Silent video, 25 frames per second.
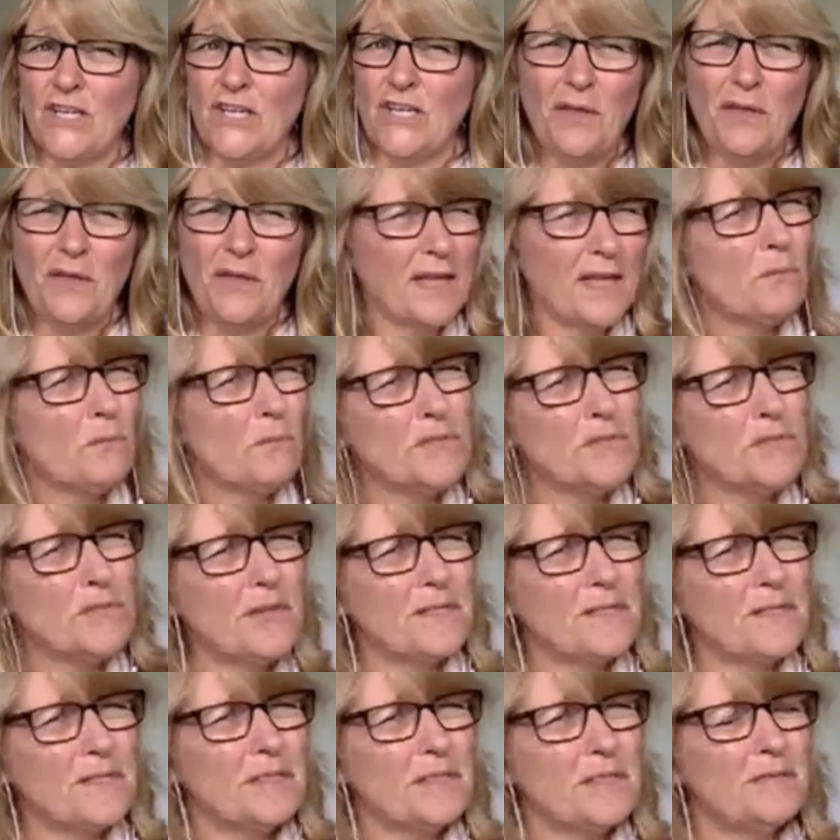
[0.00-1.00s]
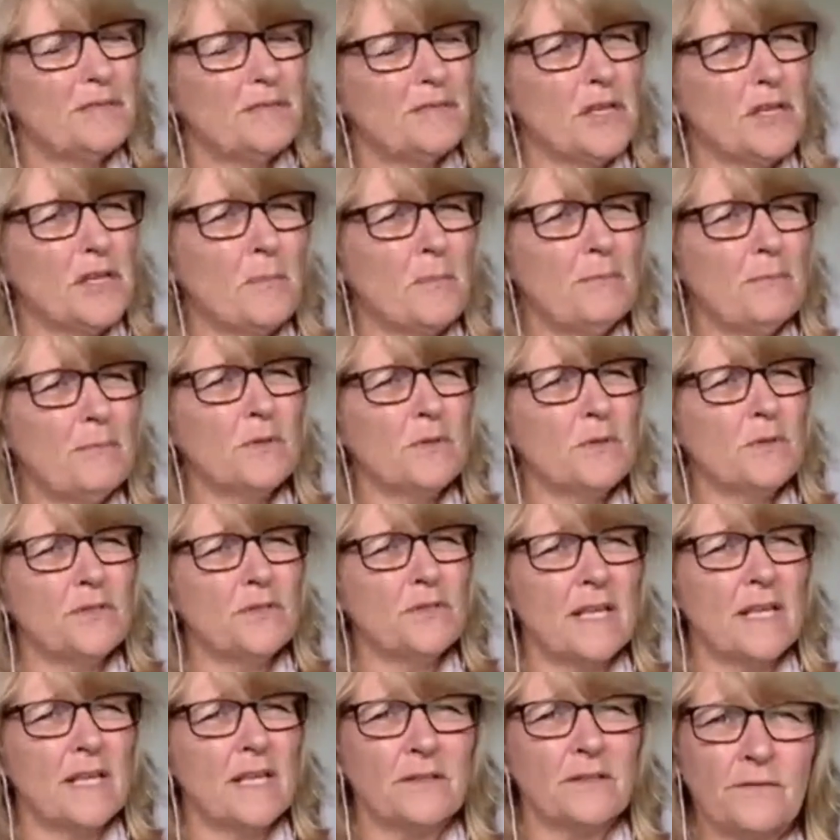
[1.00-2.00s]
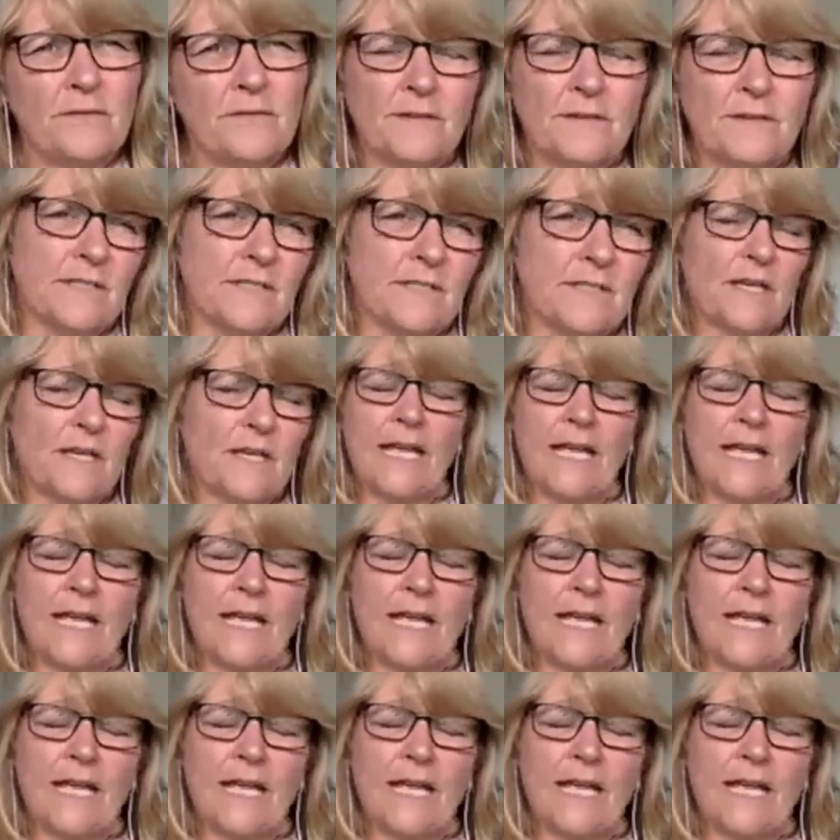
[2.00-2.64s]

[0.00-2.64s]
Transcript: I think it was 2017 or maybe it was 2015.